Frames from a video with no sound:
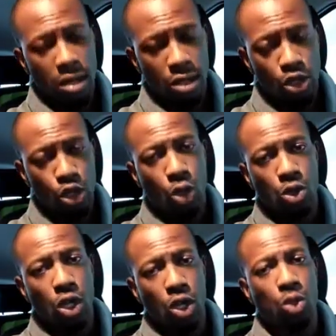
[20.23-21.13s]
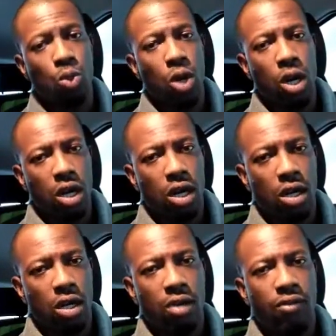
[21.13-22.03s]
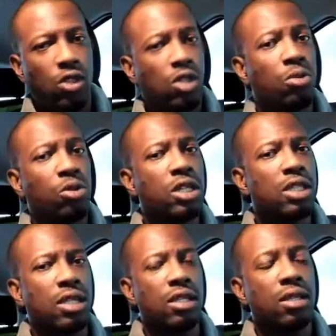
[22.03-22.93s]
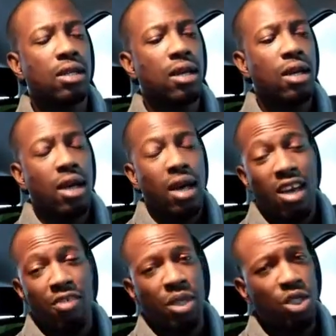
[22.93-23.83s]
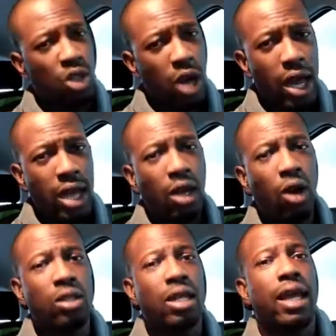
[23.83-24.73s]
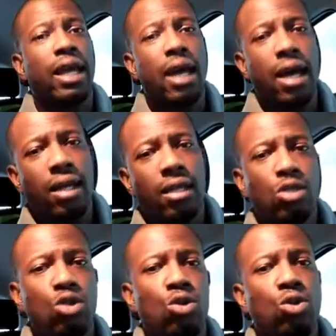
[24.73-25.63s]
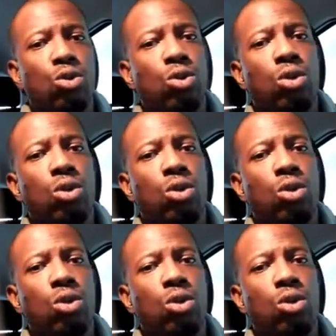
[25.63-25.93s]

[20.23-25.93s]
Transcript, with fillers: chose not to work for some reason. And I've been trying all that I can to